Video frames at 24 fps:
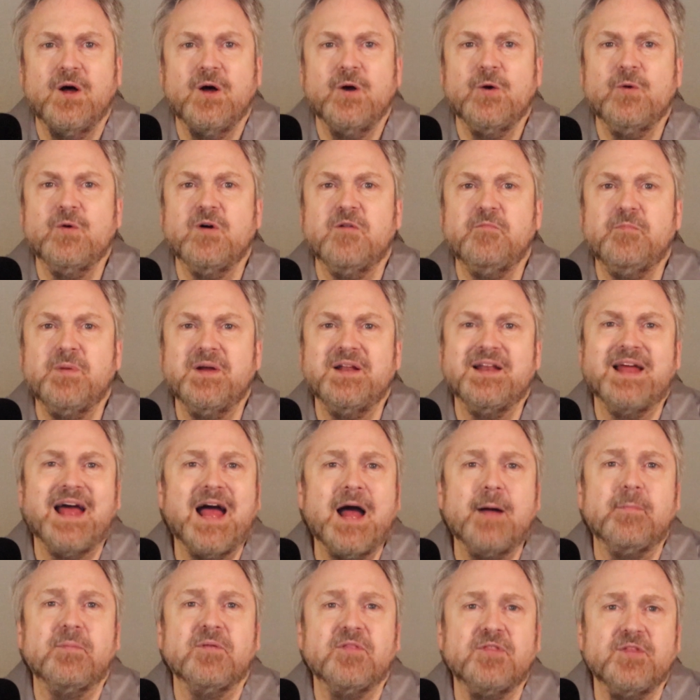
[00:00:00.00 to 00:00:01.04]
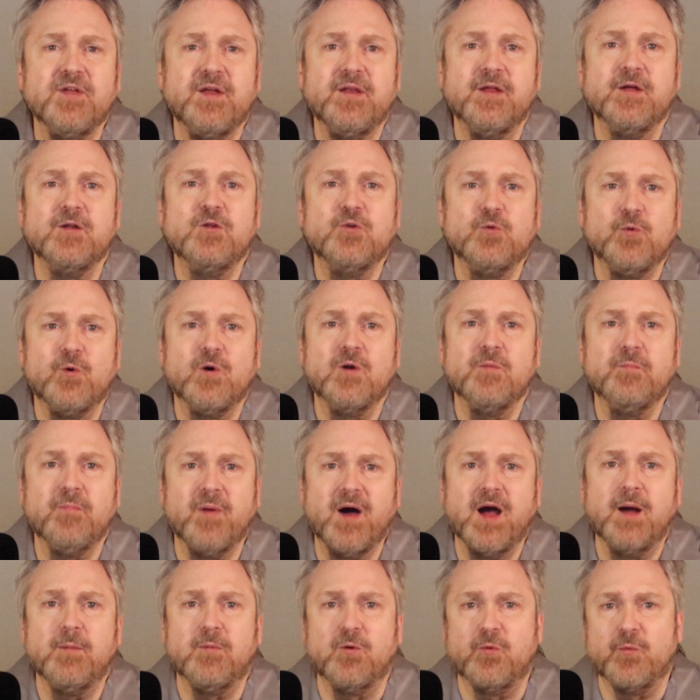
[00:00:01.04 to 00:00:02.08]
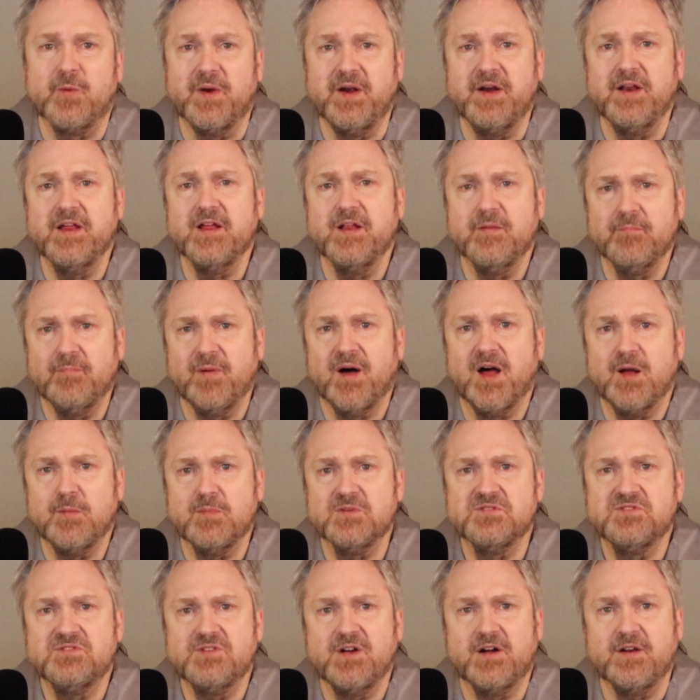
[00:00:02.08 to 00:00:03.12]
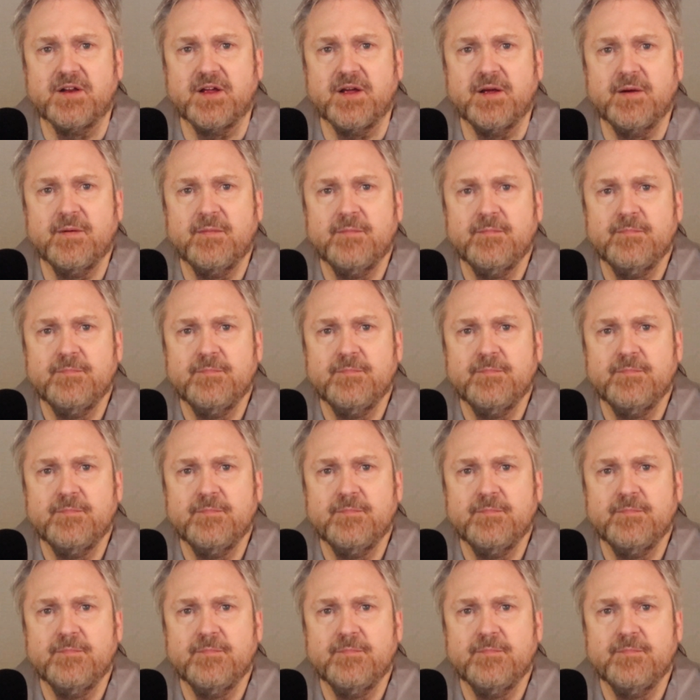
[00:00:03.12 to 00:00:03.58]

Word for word: who have been apathetic toward Bible reading and Bible study.